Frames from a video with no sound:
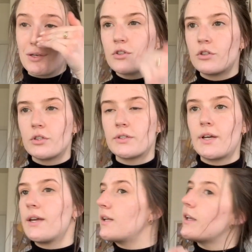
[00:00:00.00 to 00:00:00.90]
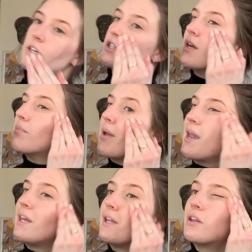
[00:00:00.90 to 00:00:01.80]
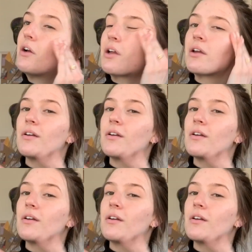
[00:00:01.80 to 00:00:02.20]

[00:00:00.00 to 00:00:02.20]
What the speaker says: It's just kind of like a champagne-y look.